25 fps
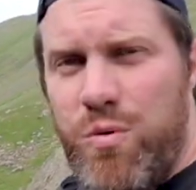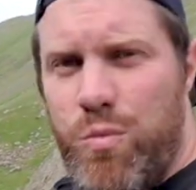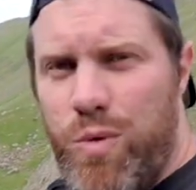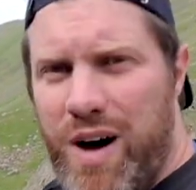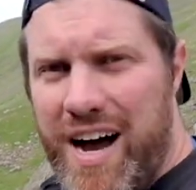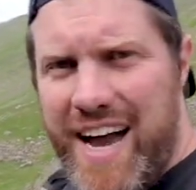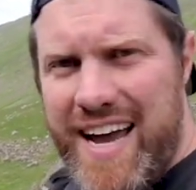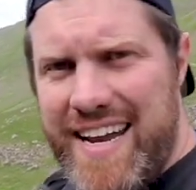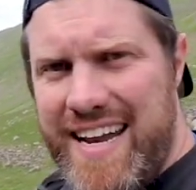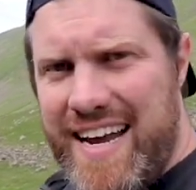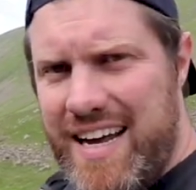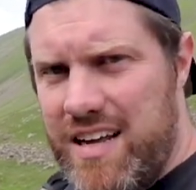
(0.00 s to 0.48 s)

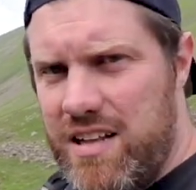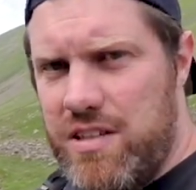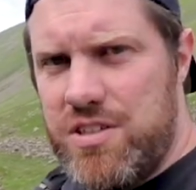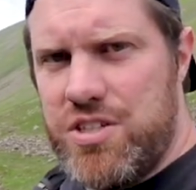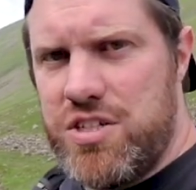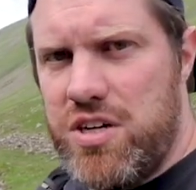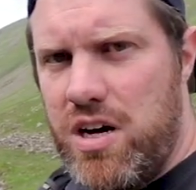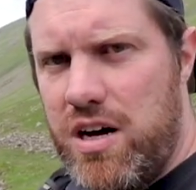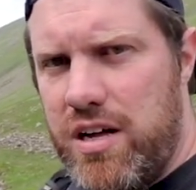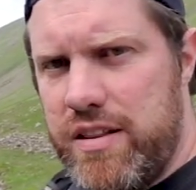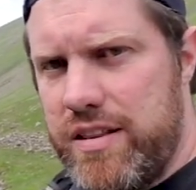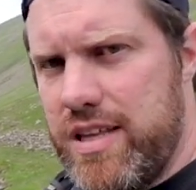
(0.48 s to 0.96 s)
wide angle
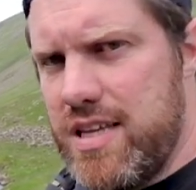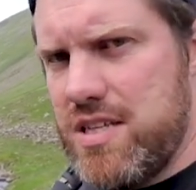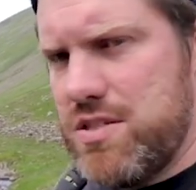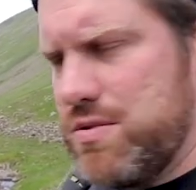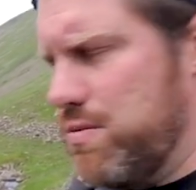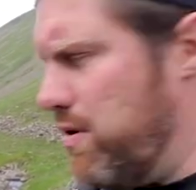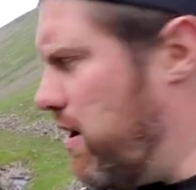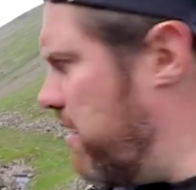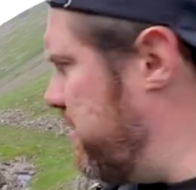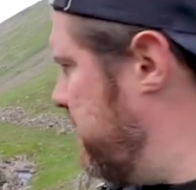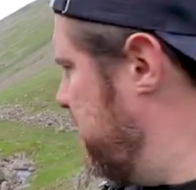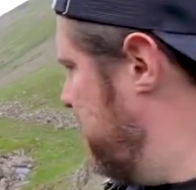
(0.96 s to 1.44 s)
shot on
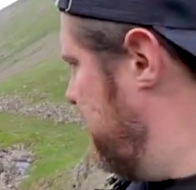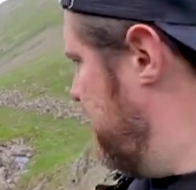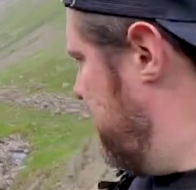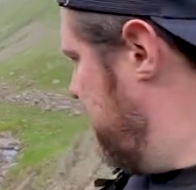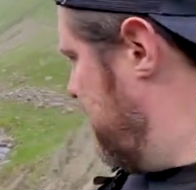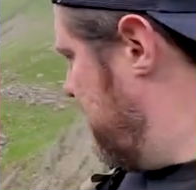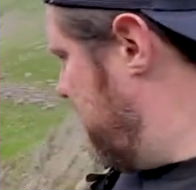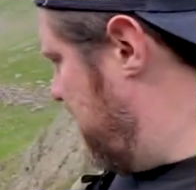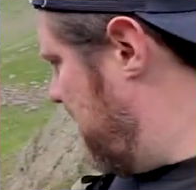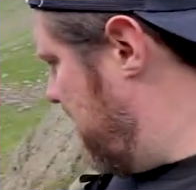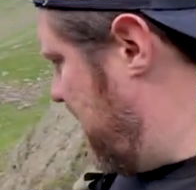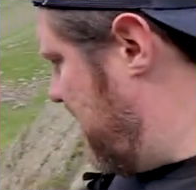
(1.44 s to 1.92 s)
this one
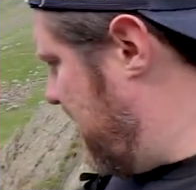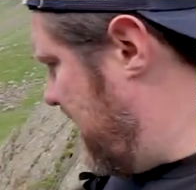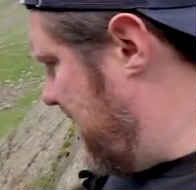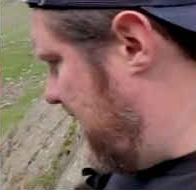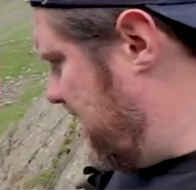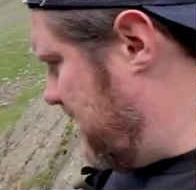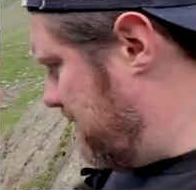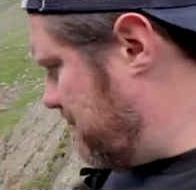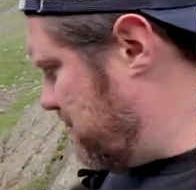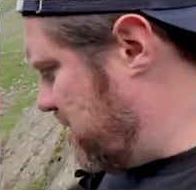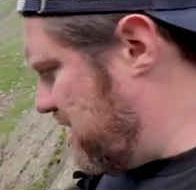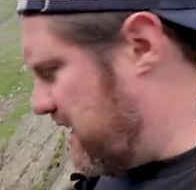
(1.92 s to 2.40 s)
uh,
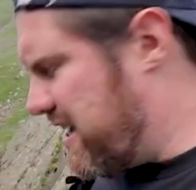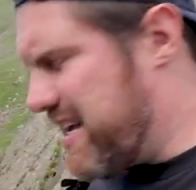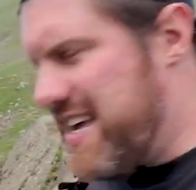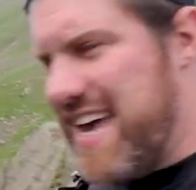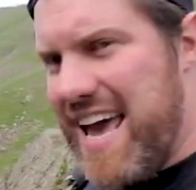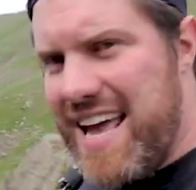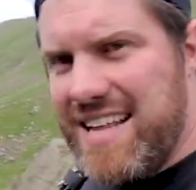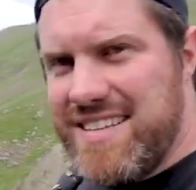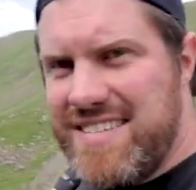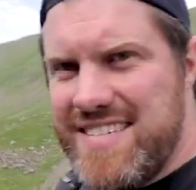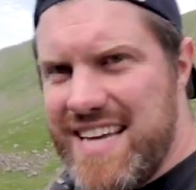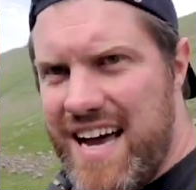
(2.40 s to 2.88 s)
and I'm going to
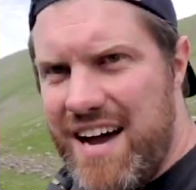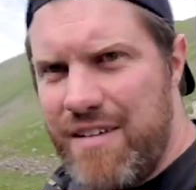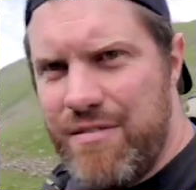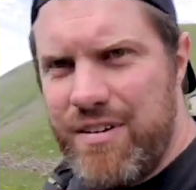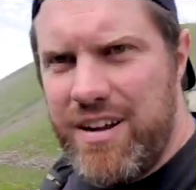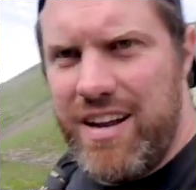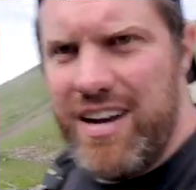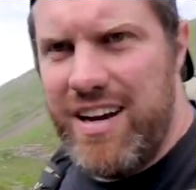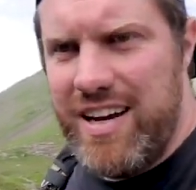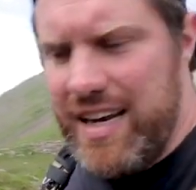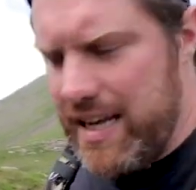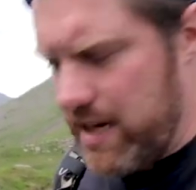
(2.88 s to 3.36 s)
get
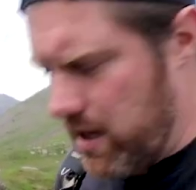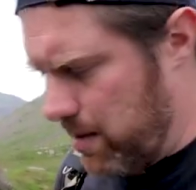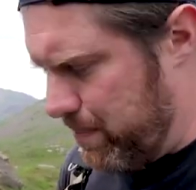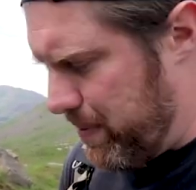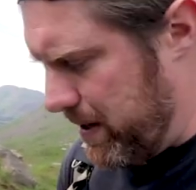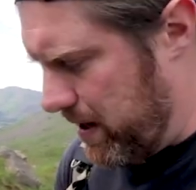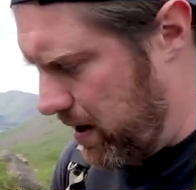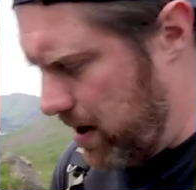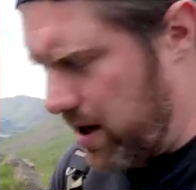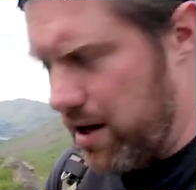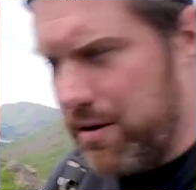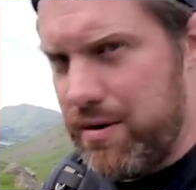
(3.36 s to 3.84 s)
down a little
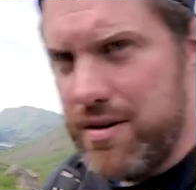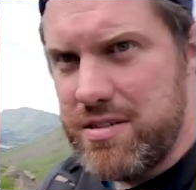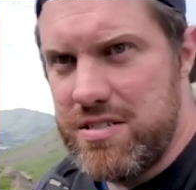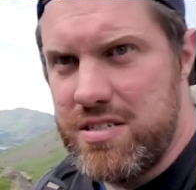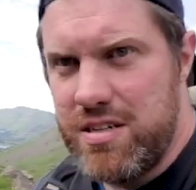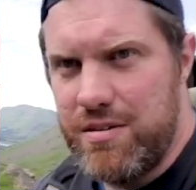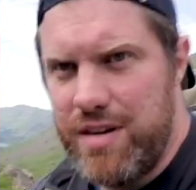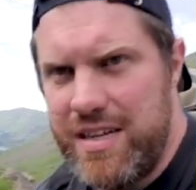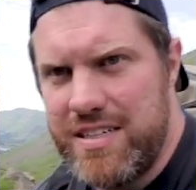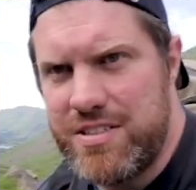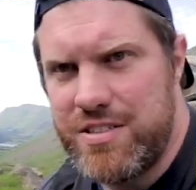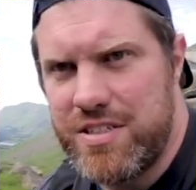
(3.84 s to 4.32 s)
bit lower
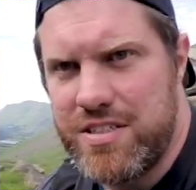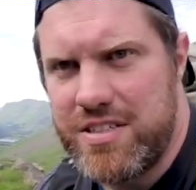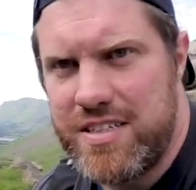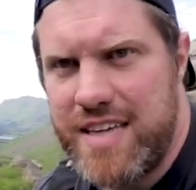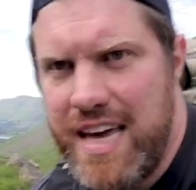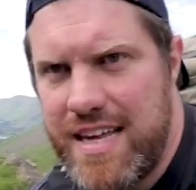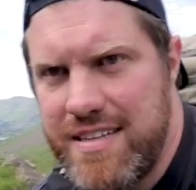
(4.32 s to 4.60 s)
so let's just